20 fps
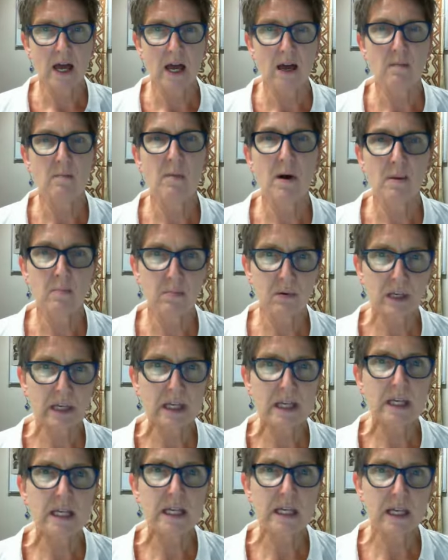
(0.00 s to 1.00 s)
And by
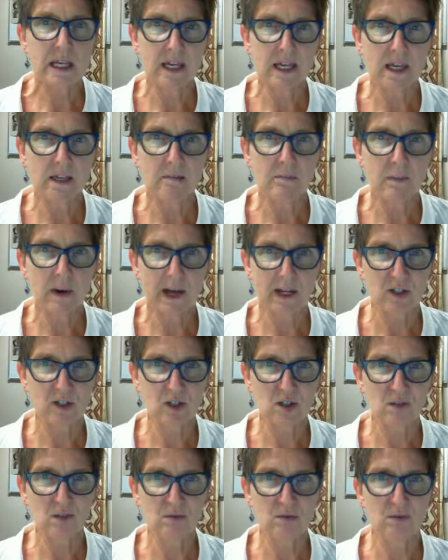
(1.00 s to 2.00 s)
bringing it again back
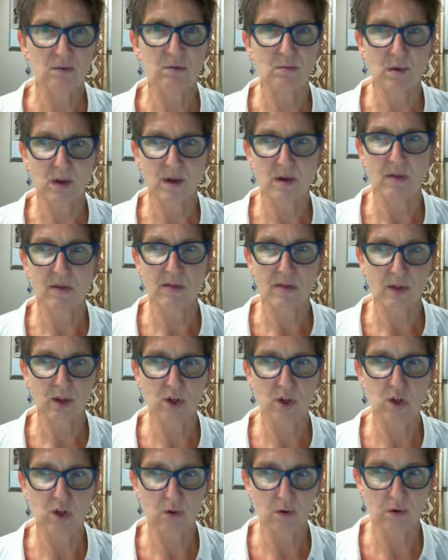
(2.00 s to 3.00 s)
to the
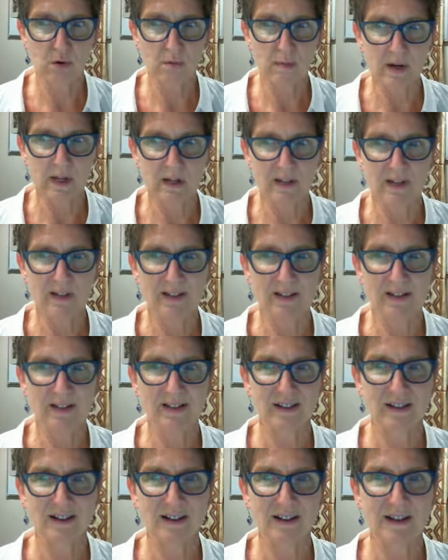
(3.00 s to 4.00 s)
human
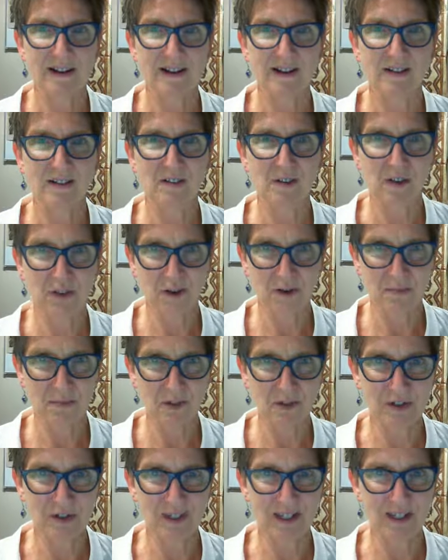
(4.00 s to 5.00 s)

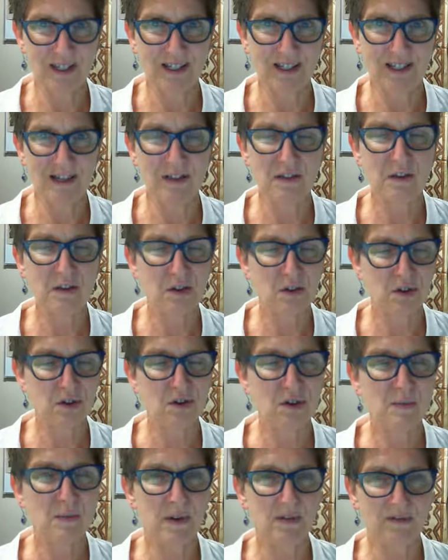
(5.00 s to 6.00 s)
community, the
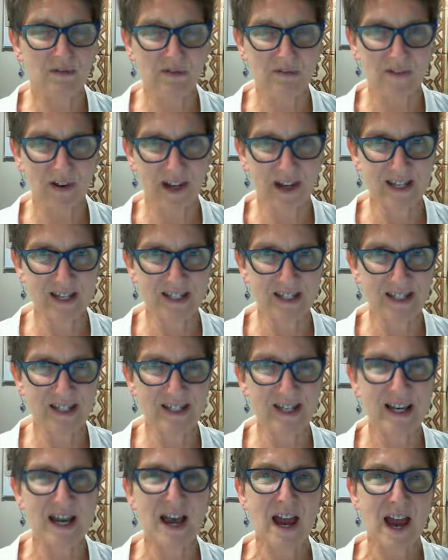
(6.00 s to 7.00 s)
human
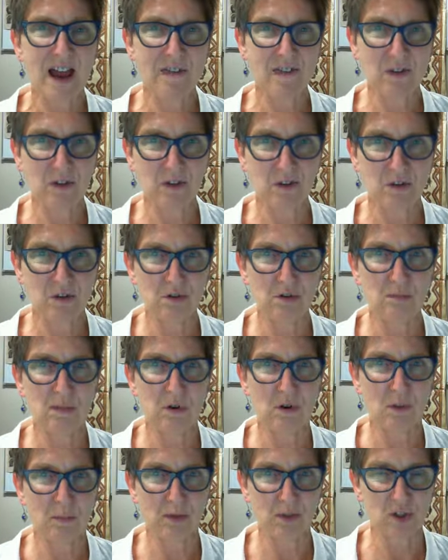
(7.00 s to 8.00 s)
face, and the
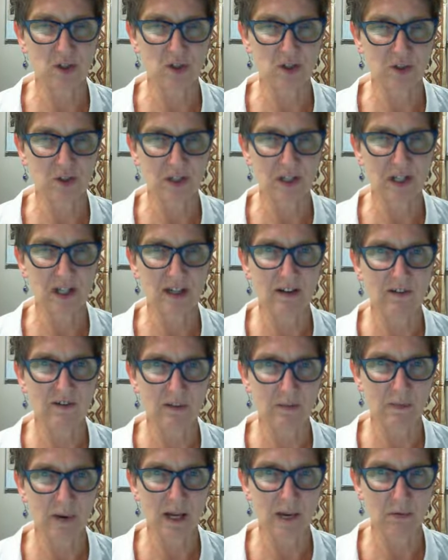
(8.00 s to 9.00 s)
human opportunity
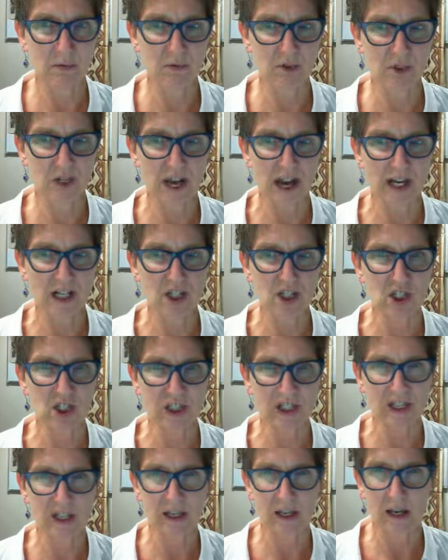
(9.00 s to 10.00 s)
for people to
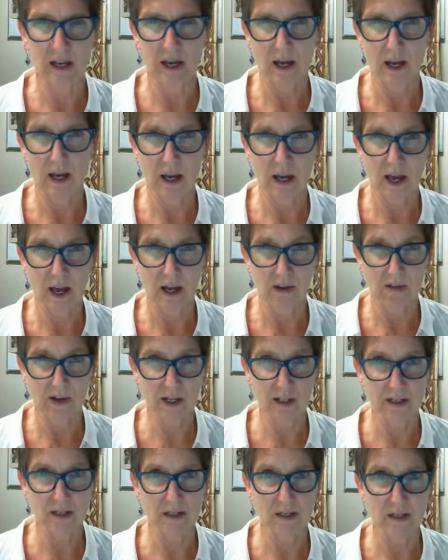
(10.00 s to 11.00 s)
actually have
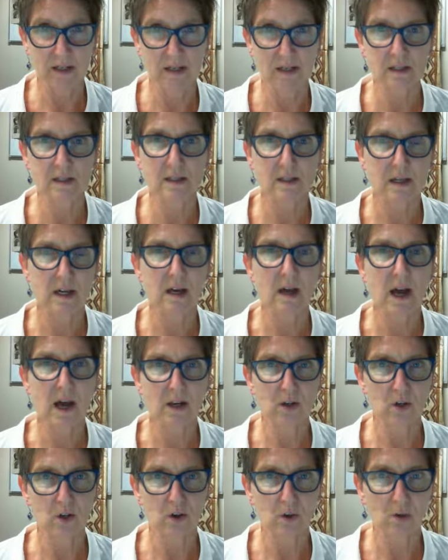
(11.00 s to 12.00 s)
access
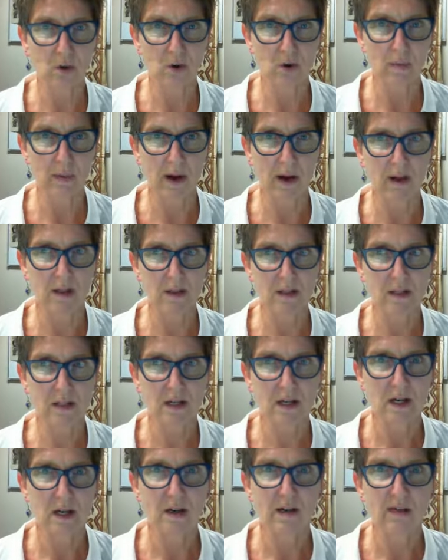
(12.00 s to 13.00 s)
and talk about
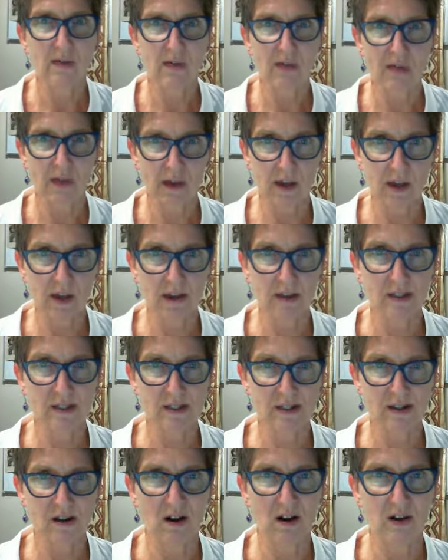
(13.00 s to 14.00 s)
their
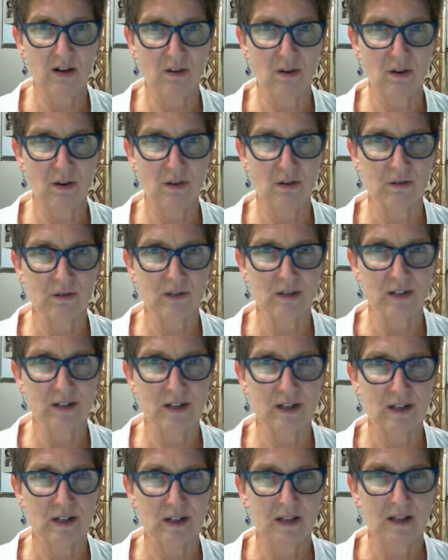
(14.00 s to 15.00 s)
desired
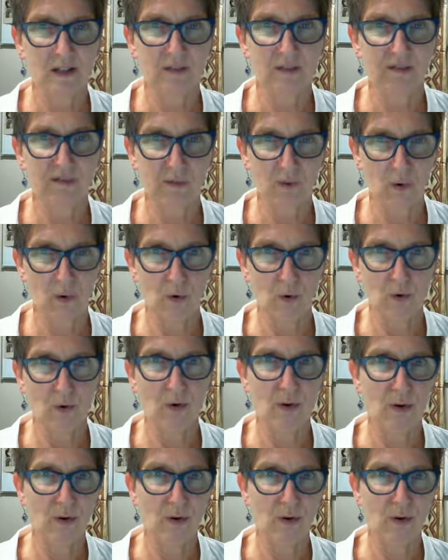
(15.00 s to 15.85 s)
goals for